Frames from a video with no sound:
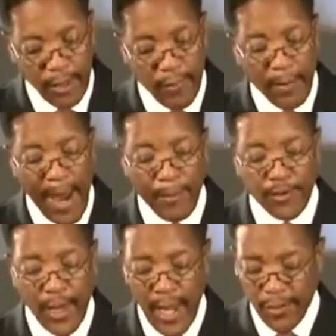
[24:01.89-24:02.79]
Look what the
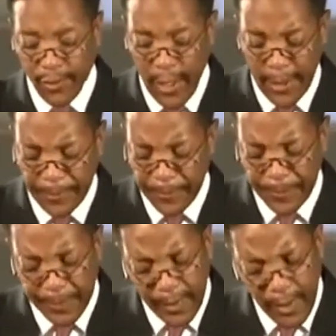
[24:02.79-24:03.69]
Bible says here.
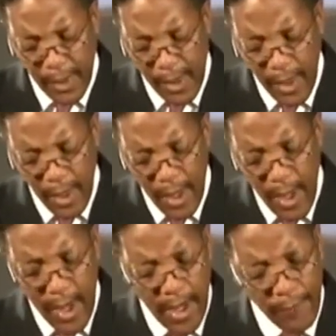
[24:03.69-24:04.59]

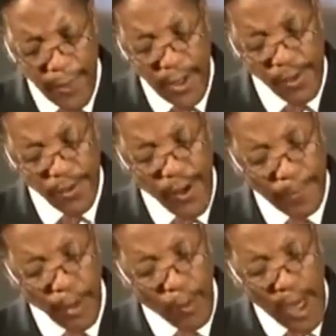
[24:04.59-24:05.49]
In Ephesians
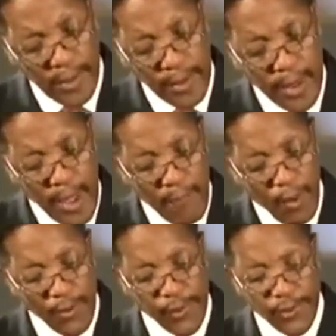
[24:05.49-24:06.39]
chapter 1,
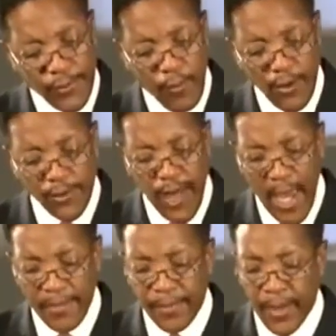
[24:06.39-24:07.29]
verses, verse
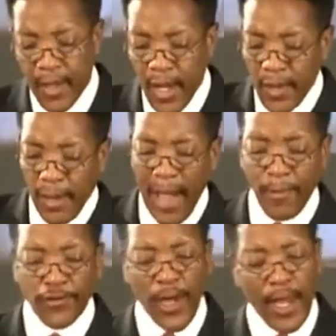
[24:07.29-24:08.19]
10, the
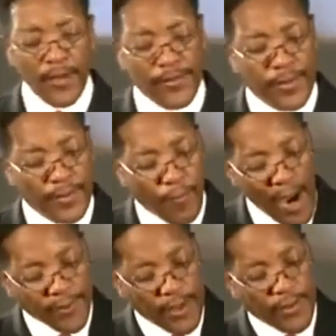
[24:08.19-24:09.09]
Bible says,
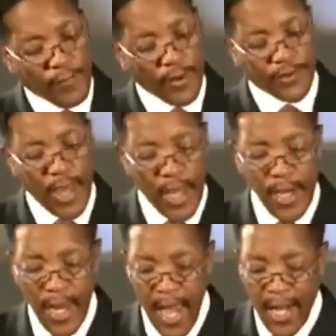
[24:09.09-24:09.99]
watch this in verse
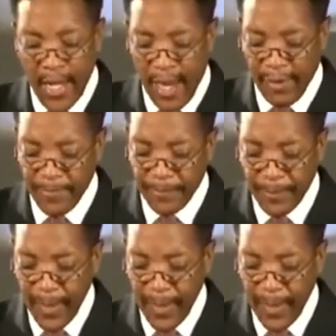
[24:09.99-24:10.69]
10 and 11.